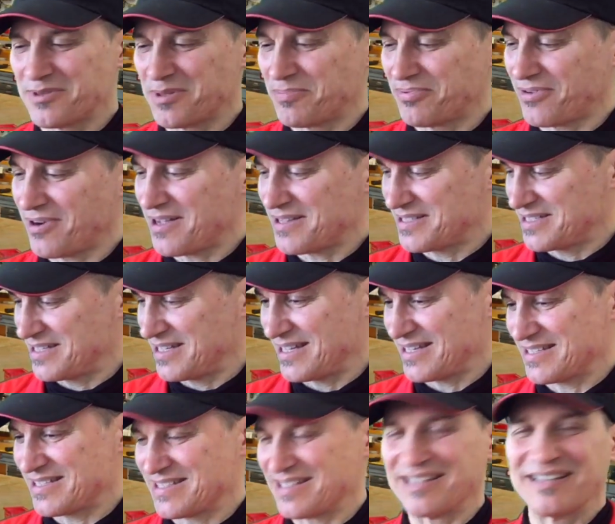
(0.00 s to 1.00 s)
the
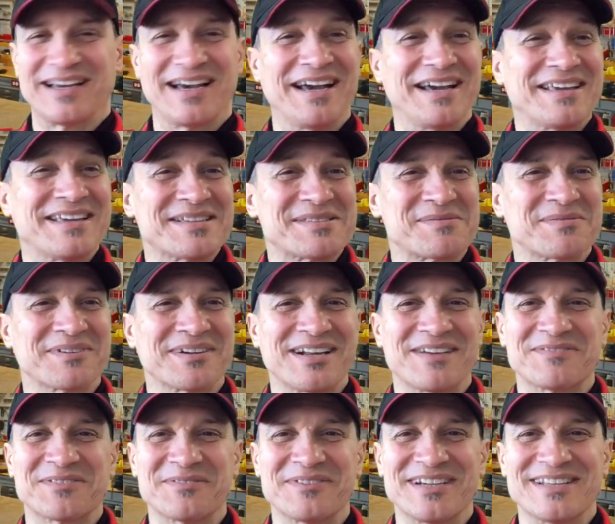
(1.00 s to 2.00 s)
process. I guess we're going to
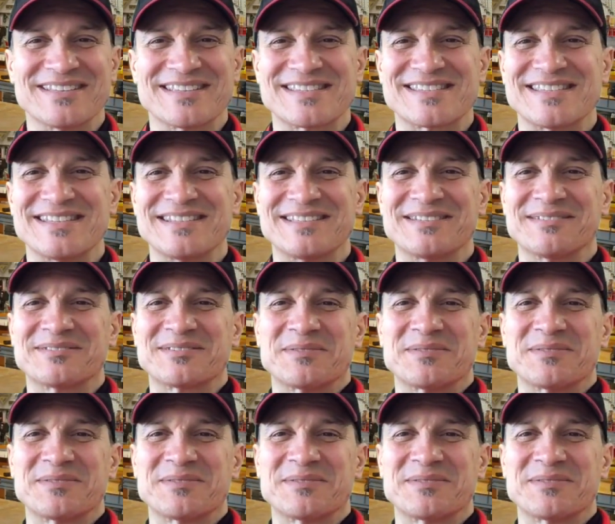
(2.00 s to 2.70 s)
have to wait to see till